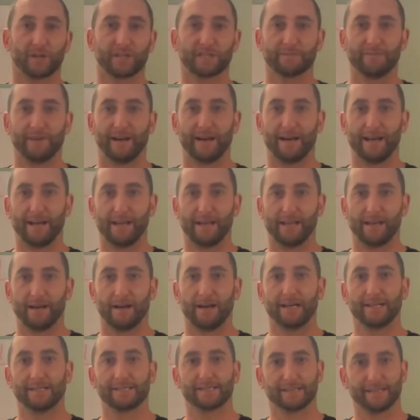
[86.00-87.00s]
by
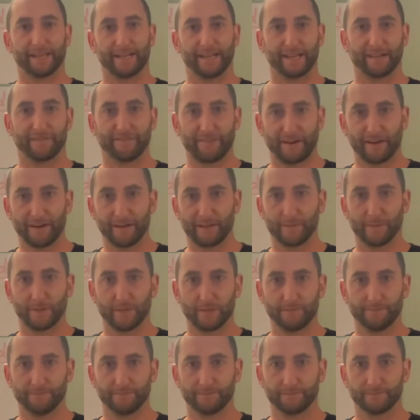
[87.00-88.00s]
isolating a variable
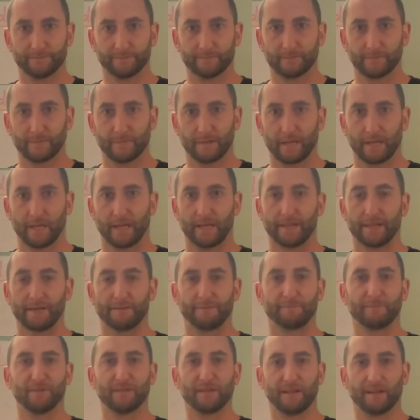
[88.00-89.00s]
and then
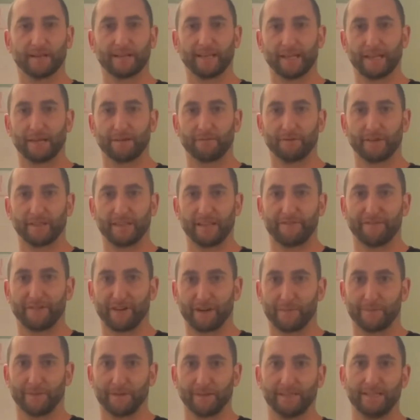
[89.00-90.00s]
plugging in what that
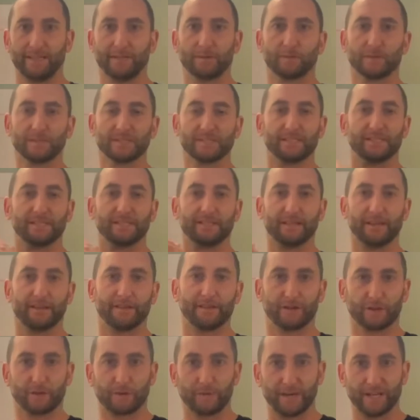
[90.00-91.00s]
variable equals into the other
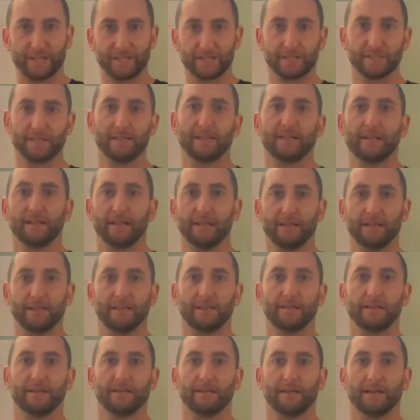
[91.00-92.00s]
equation.
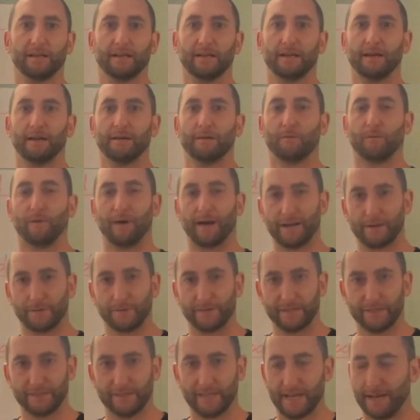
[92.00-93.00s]
Why do we do
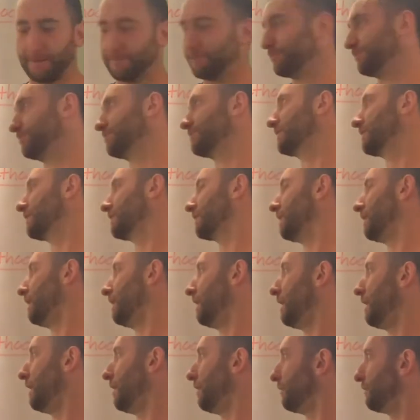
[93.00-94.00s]
that?
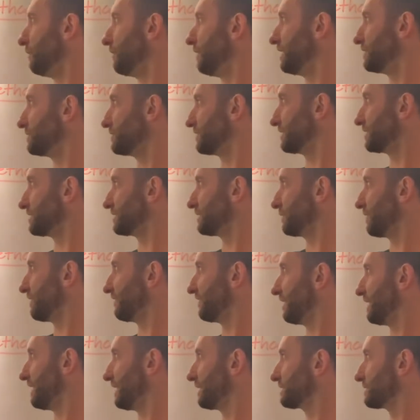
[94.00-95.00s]
As you can see, we have an
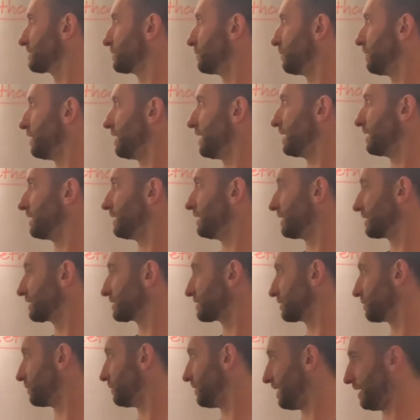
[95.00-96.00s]
x and a y and an x and a
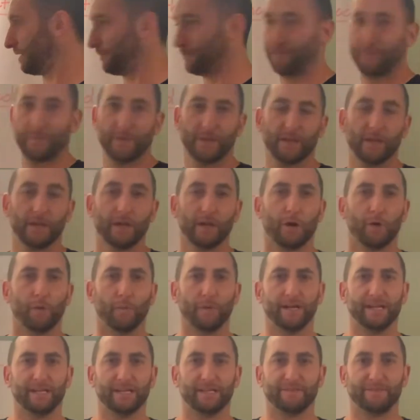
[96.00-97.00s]
y. We
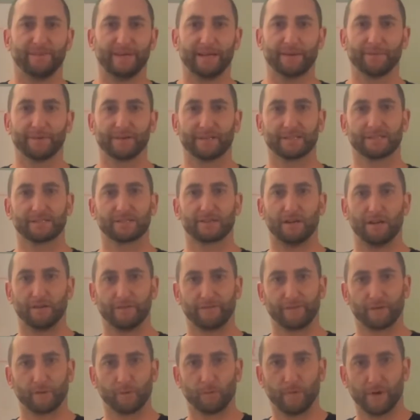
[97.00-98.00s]
need to be able to solve for
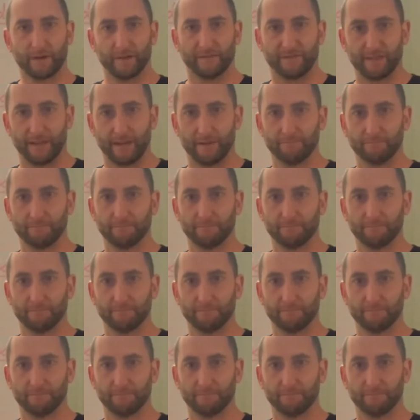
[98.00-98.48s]
one of them